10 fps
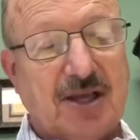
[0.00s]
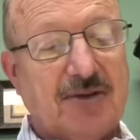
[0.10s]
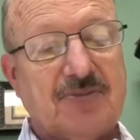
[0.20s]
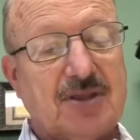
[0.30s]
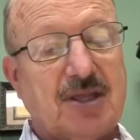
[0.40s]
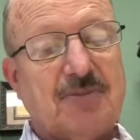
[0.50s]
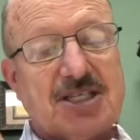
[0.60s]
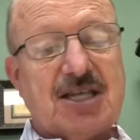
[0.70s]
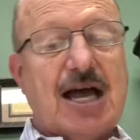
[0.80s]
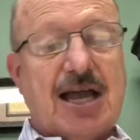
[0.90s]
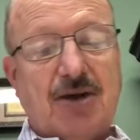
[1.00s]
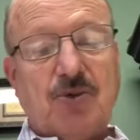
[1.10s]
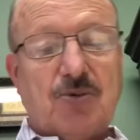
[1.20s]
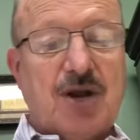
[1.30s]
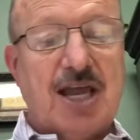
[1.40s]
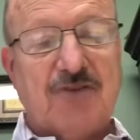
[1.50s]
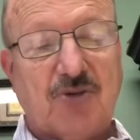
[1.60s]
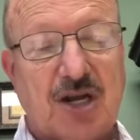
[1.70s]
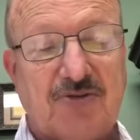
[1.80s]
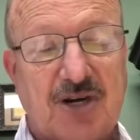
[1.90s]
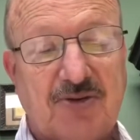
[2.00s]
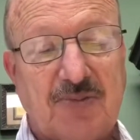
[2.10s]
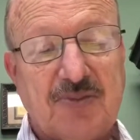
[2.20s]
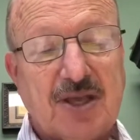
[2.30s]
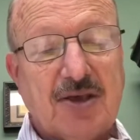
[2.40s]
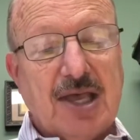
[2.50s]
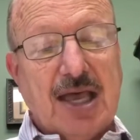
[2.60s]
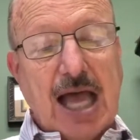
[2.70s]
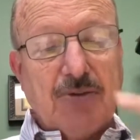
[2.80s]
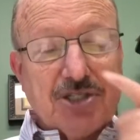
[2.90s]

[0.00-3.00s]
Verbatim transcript: Uh, the Messiah will reign forever and ever. I will